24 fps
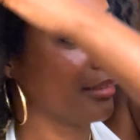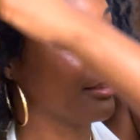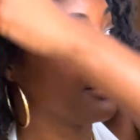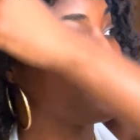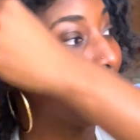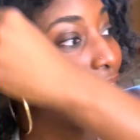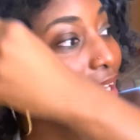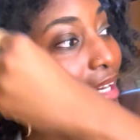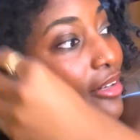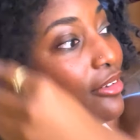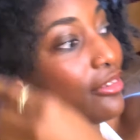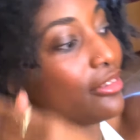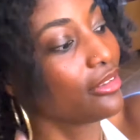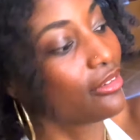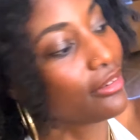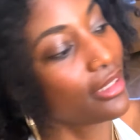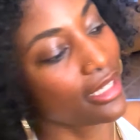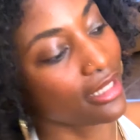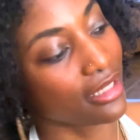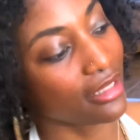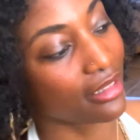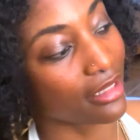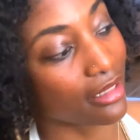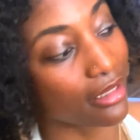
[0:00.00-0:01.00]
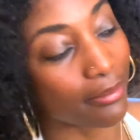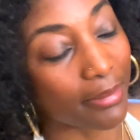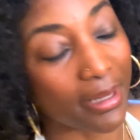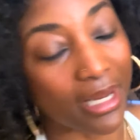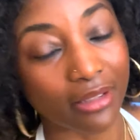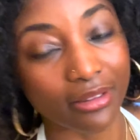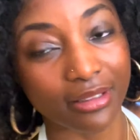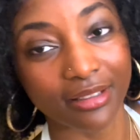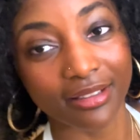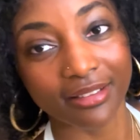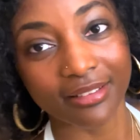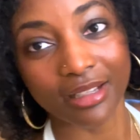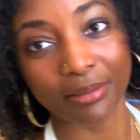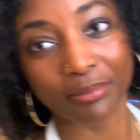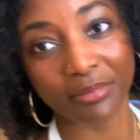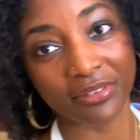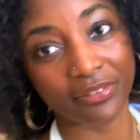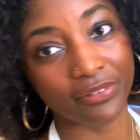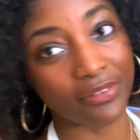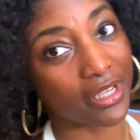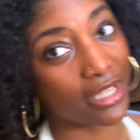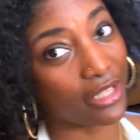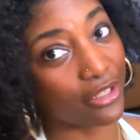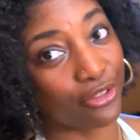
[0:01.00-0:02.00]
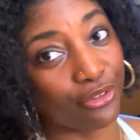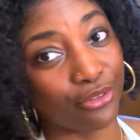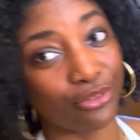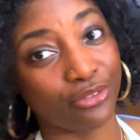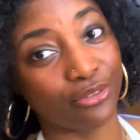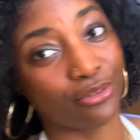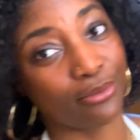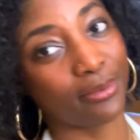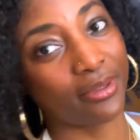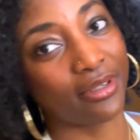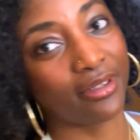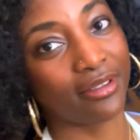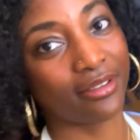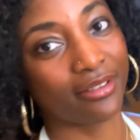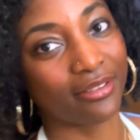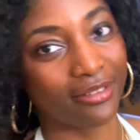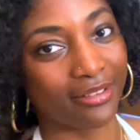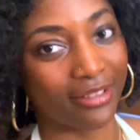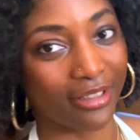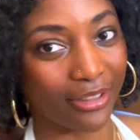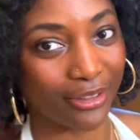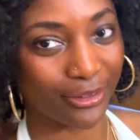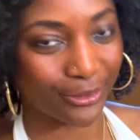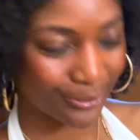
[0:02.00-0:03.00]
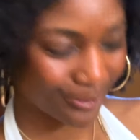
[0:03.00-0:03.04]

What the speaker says: I don't know anything about this. I'm a fake YouTuber, so.